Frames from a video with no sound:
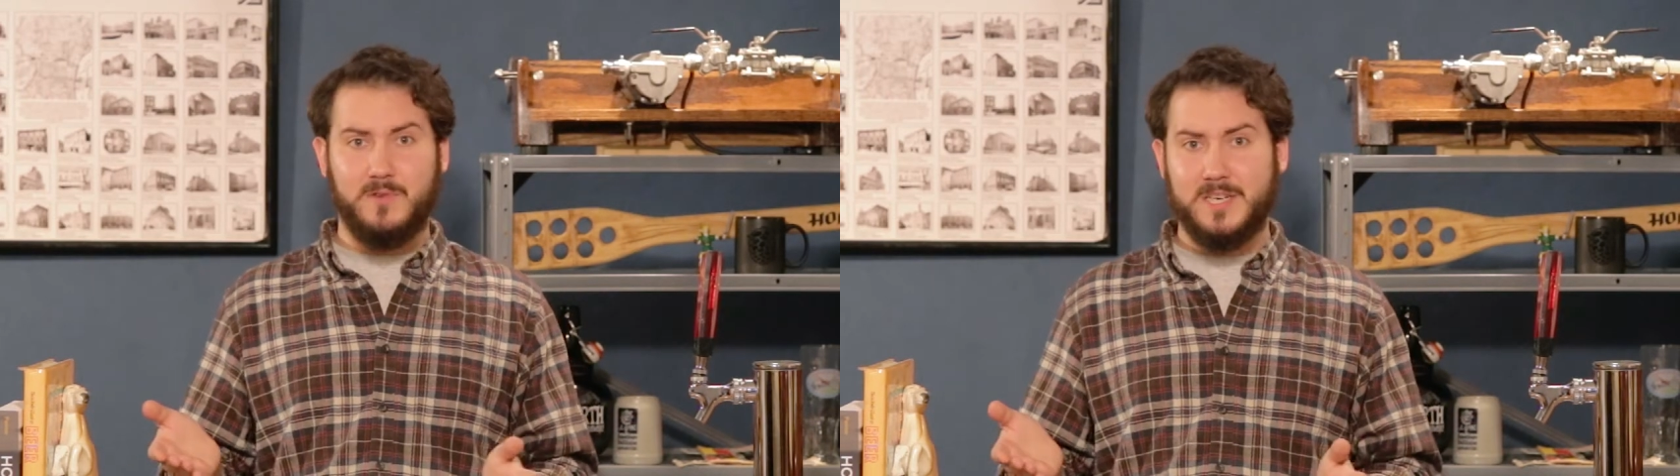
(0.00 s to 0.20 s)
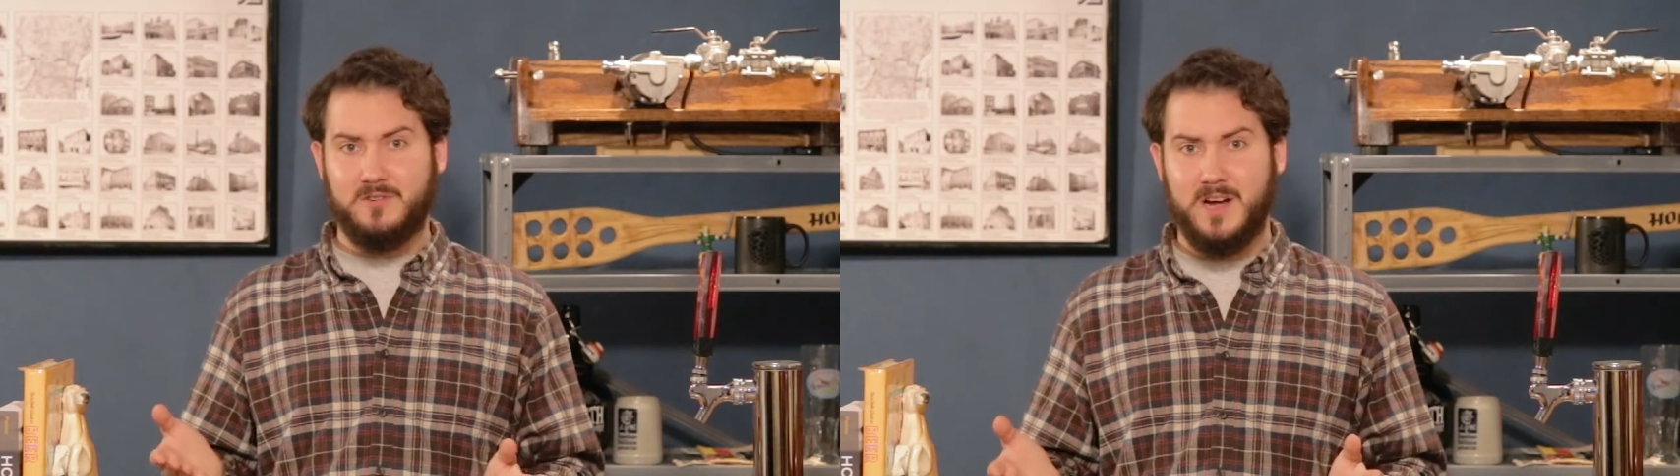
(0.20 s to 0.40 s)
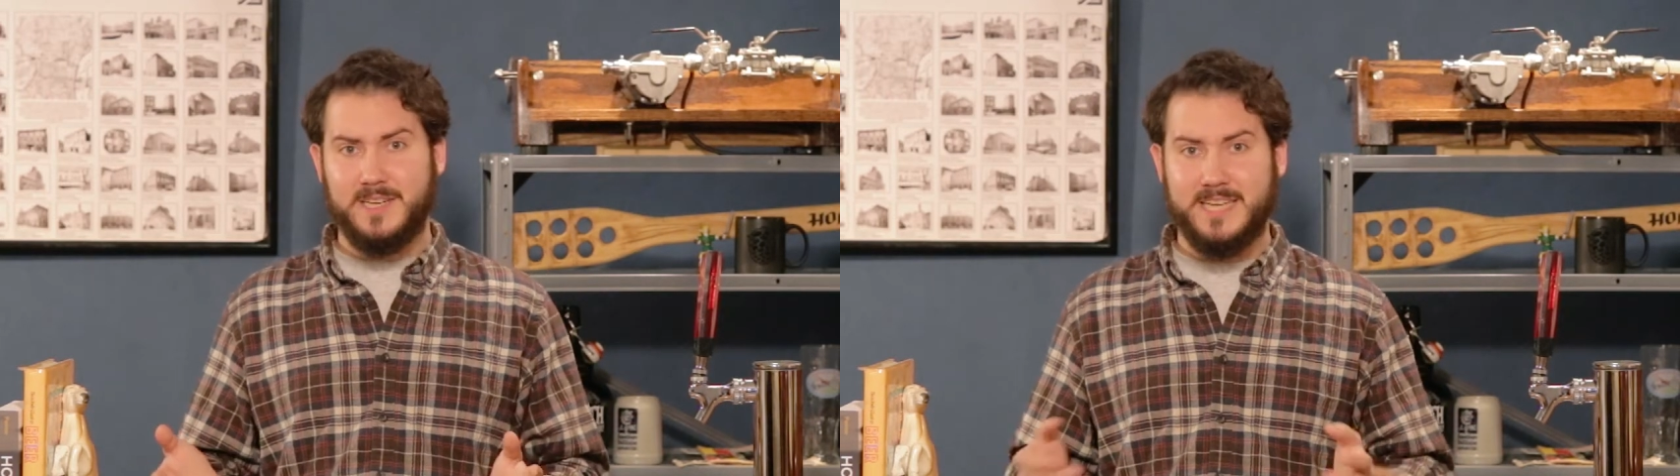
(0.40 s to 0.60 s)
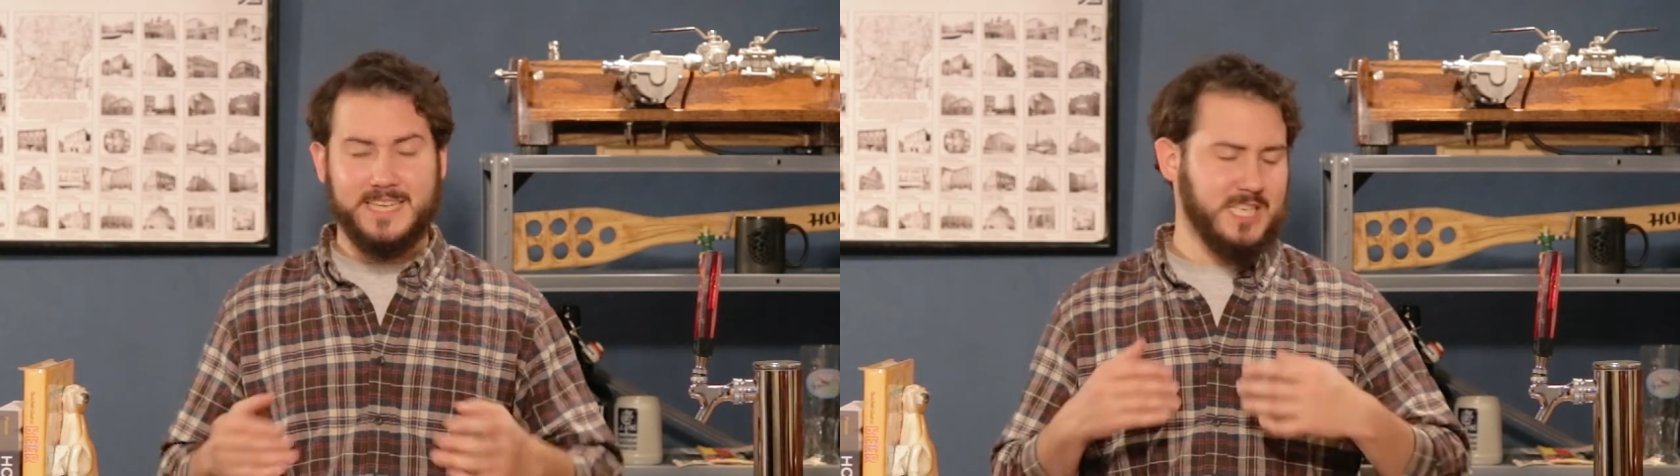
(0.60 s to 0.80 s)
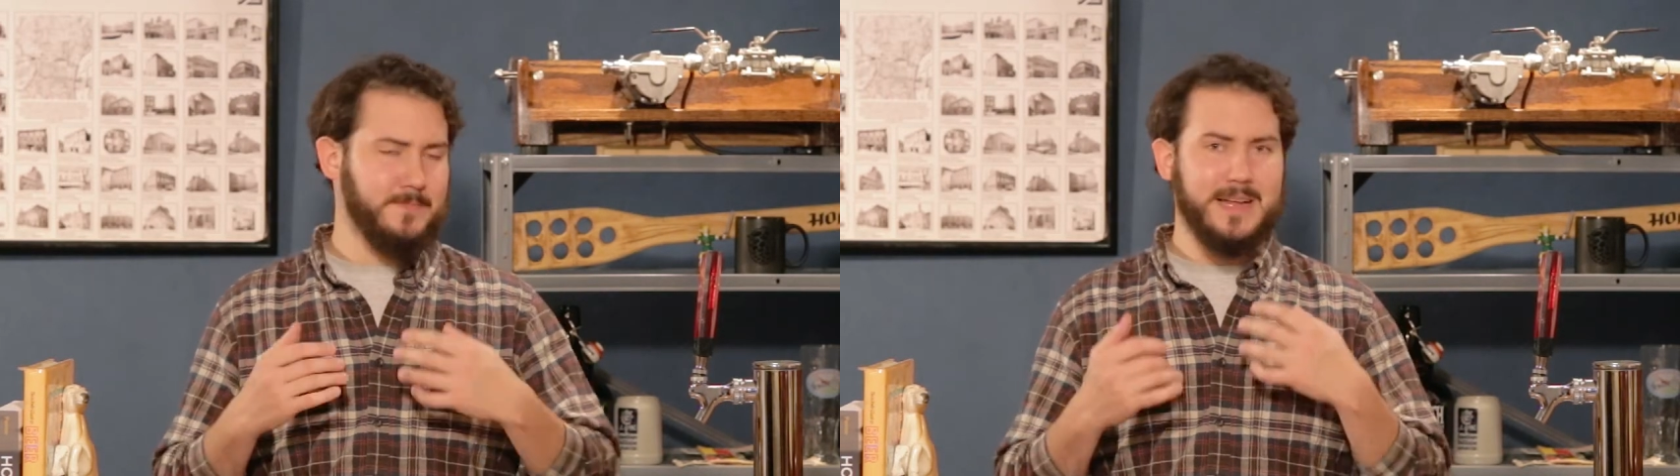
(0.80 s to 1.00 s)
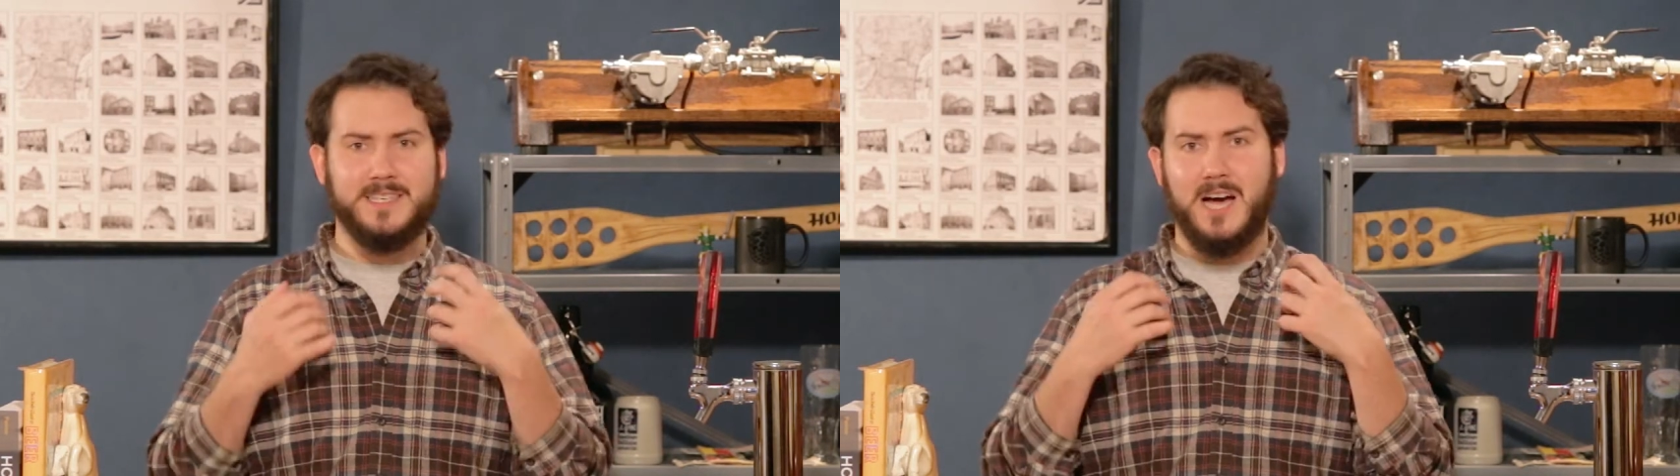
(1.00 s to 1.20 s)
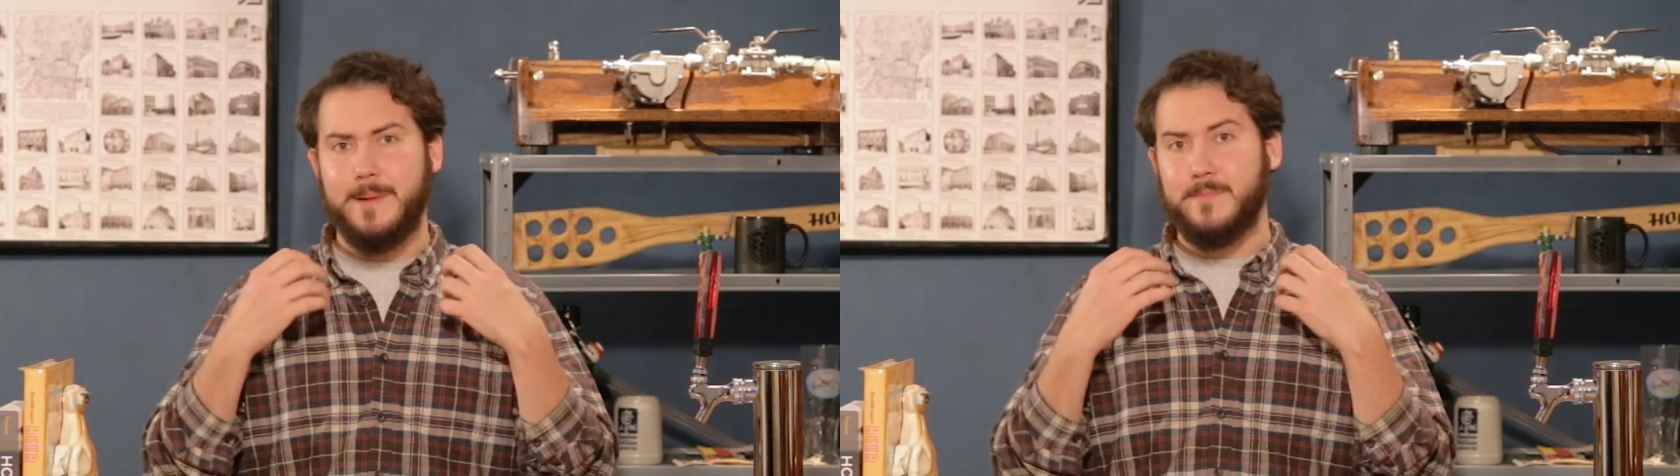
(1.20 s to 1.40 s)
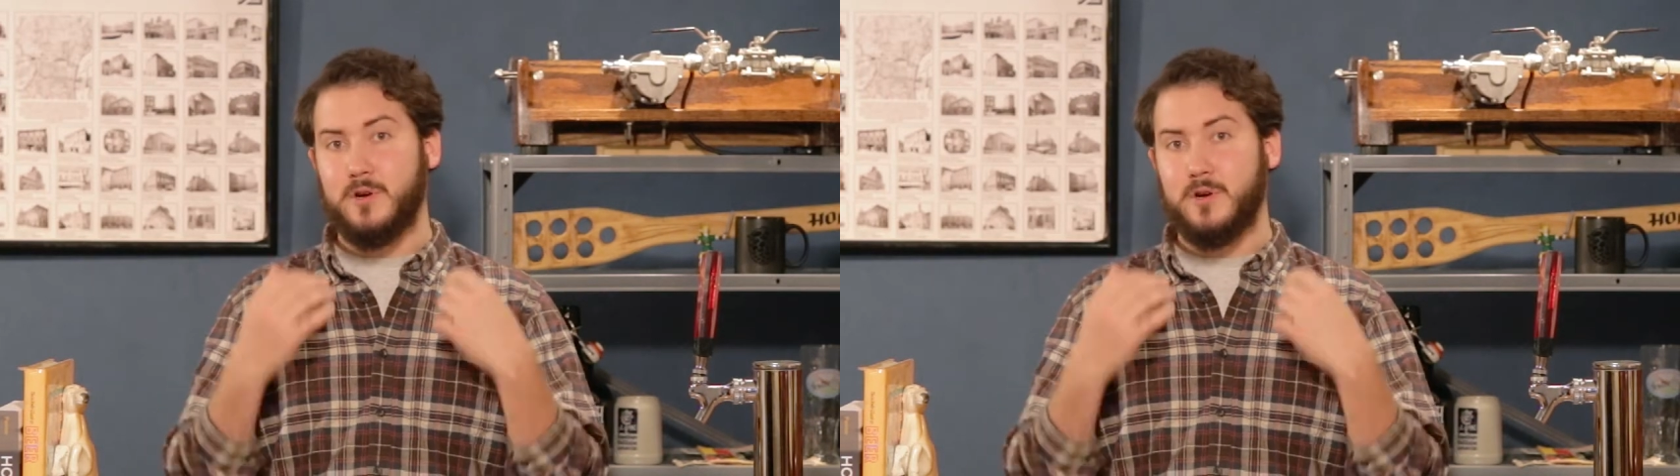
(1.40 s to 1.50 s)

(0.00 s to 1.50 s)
restaurants and spend time